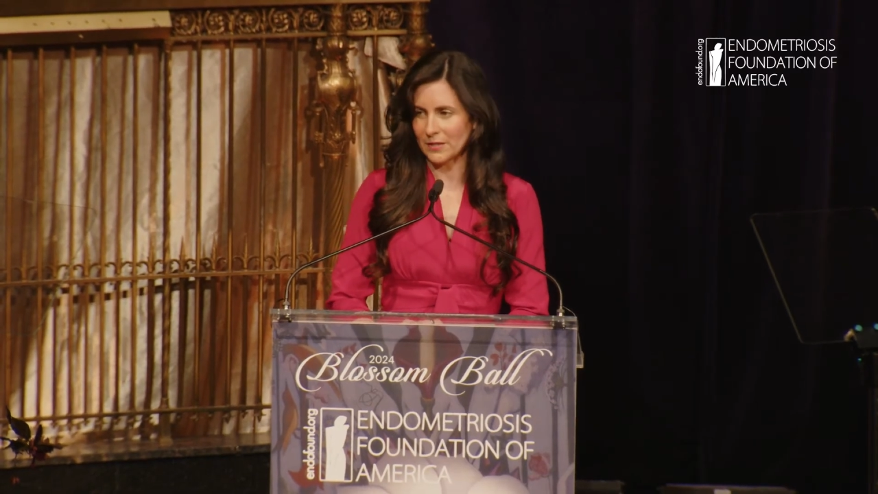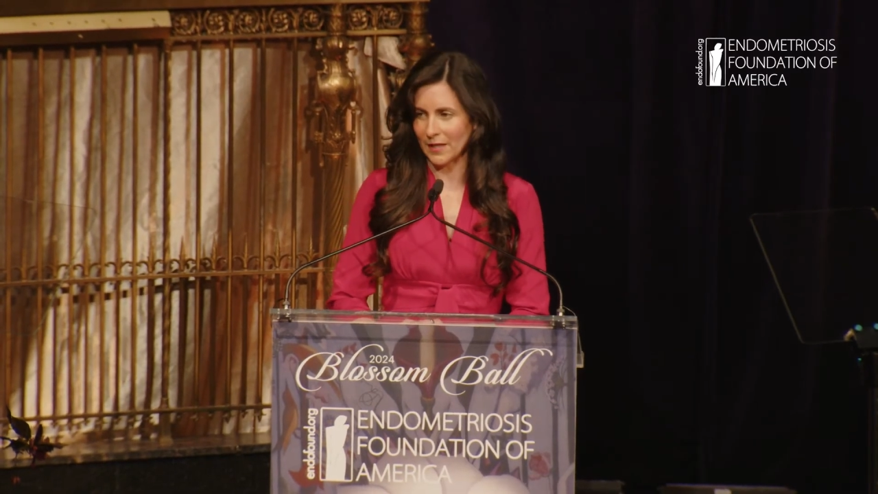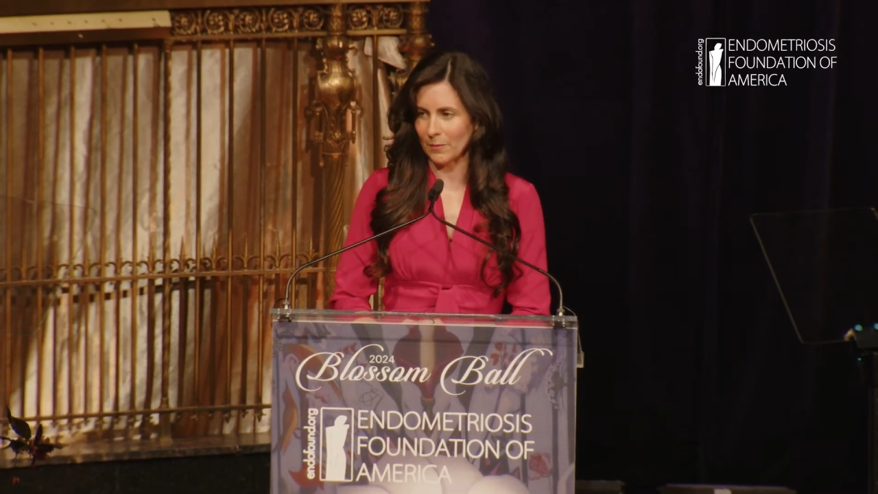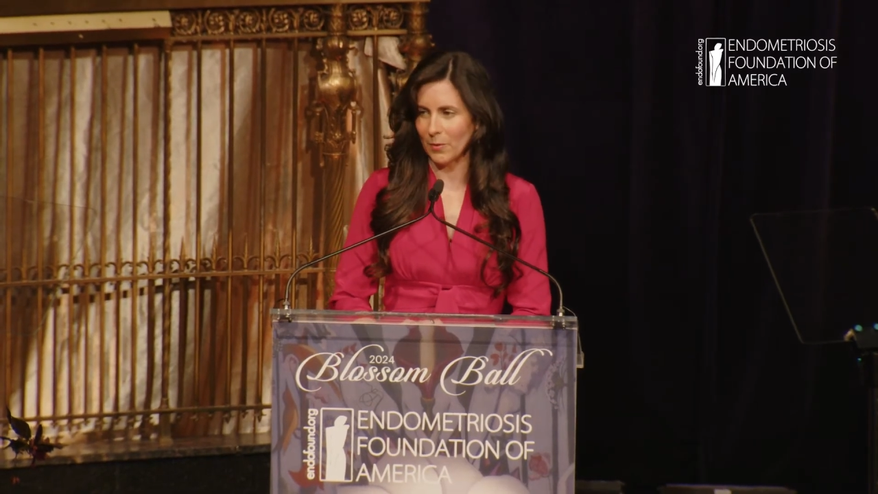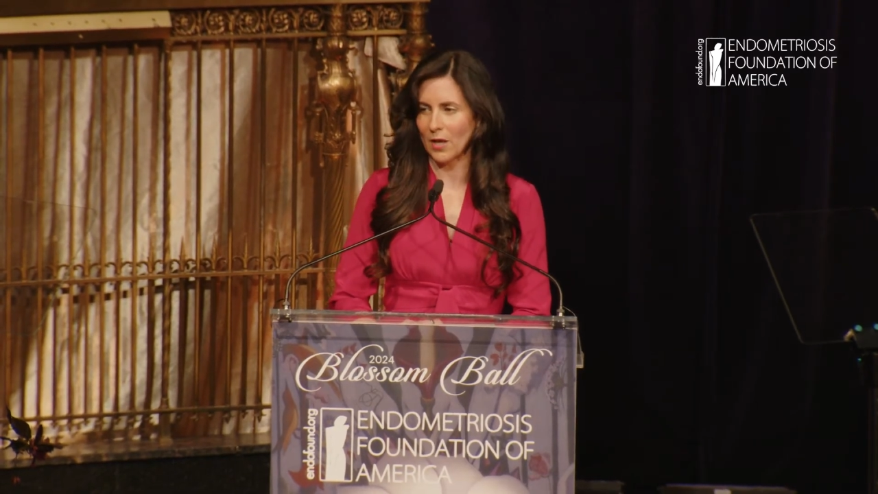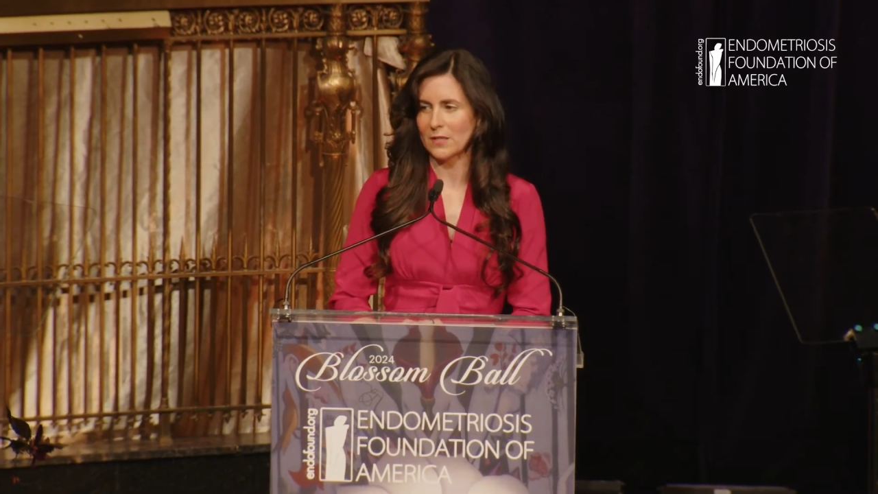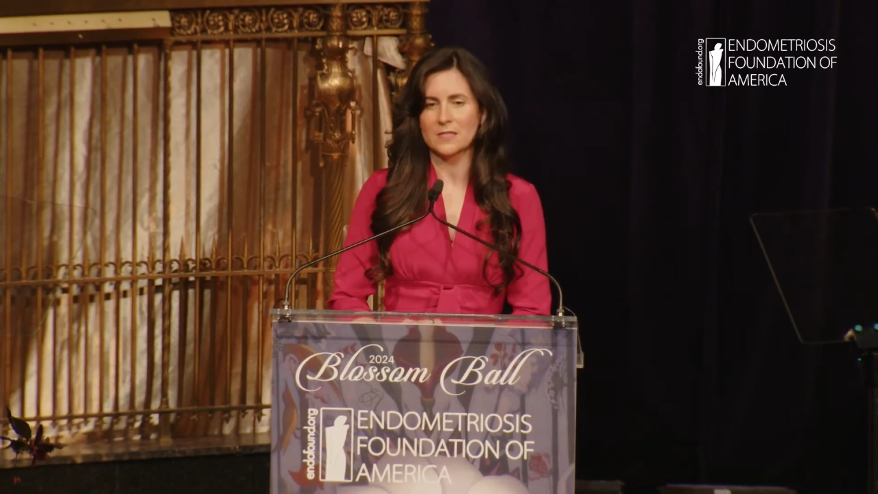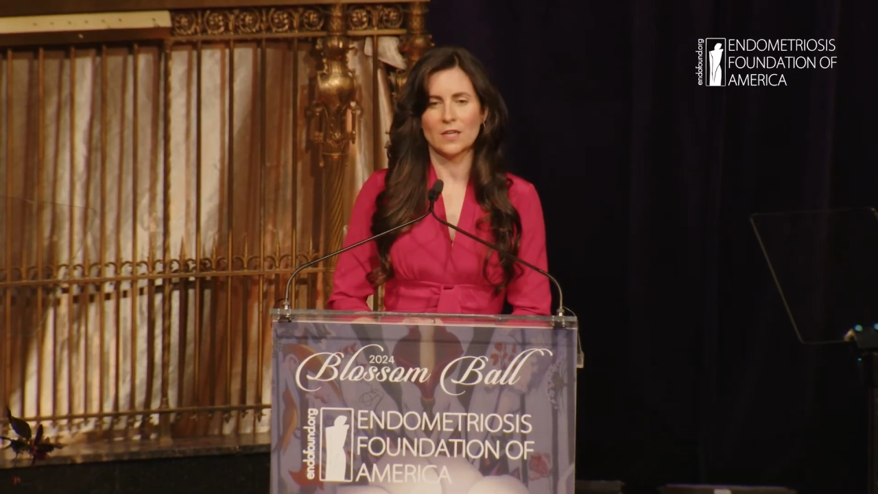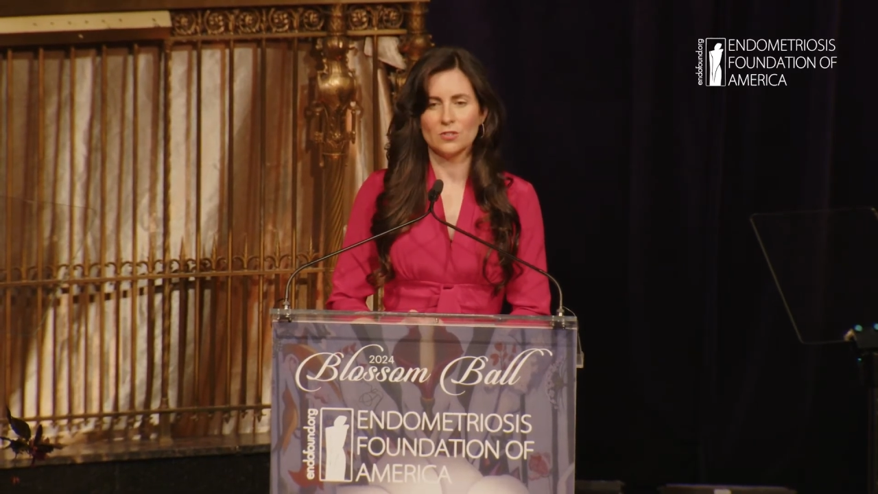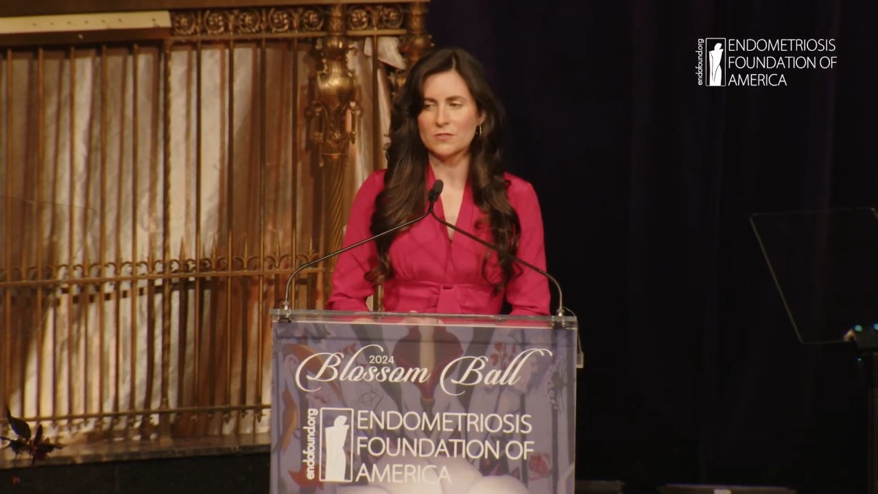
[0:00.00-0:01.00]

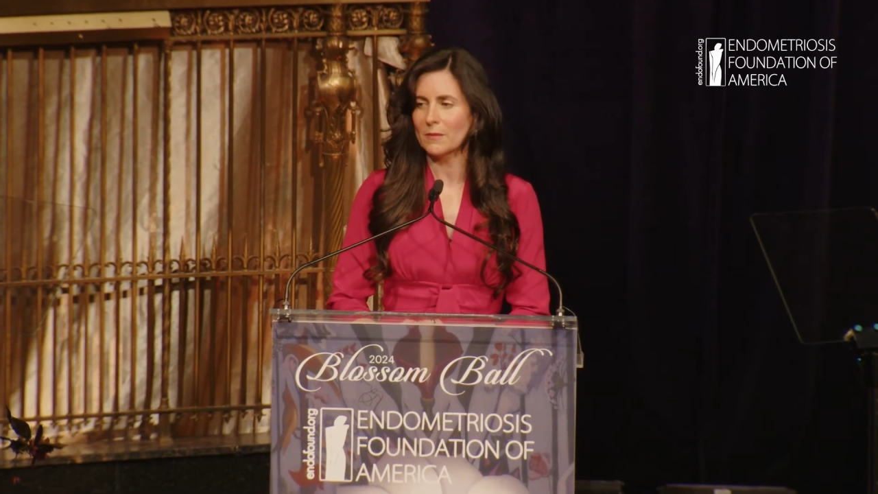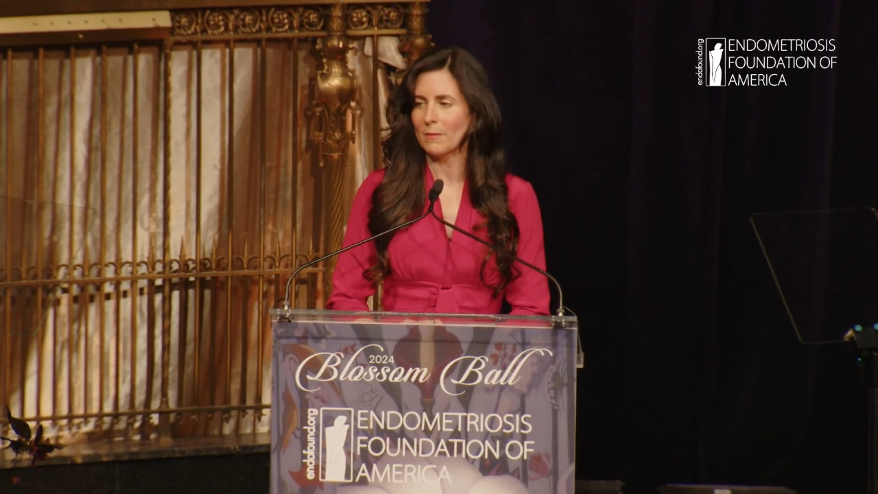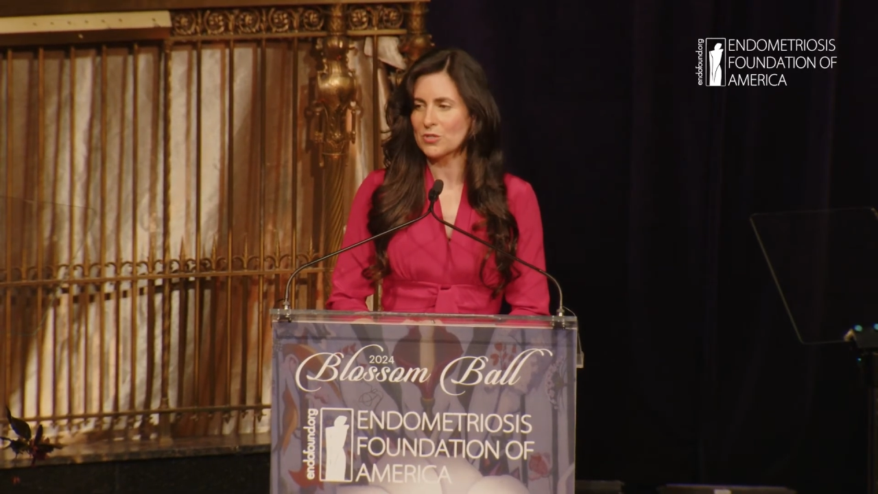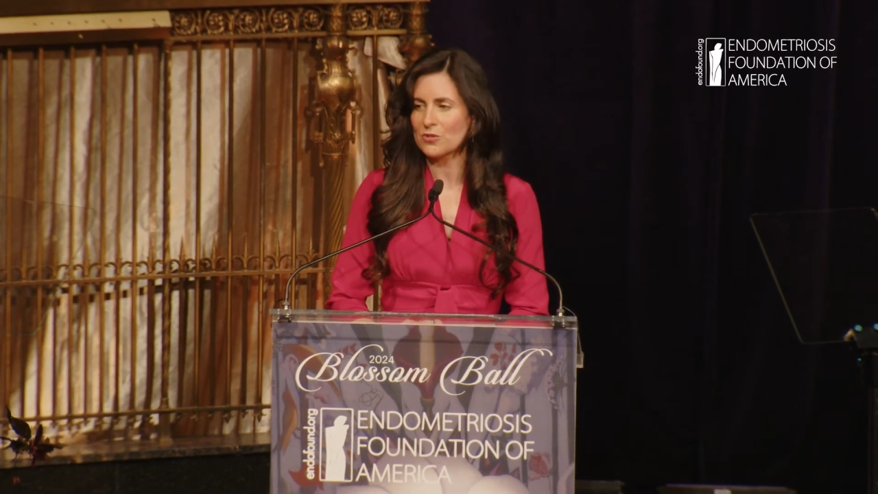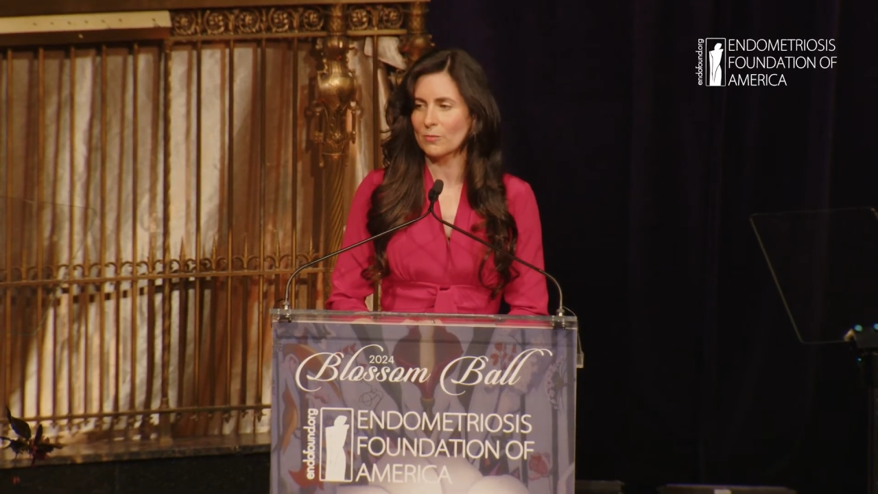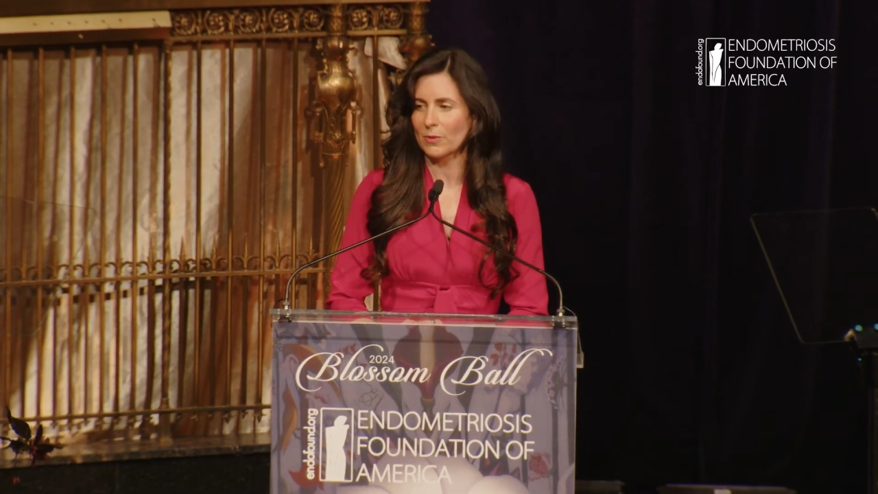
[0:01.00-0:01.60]
tampons and using menstrual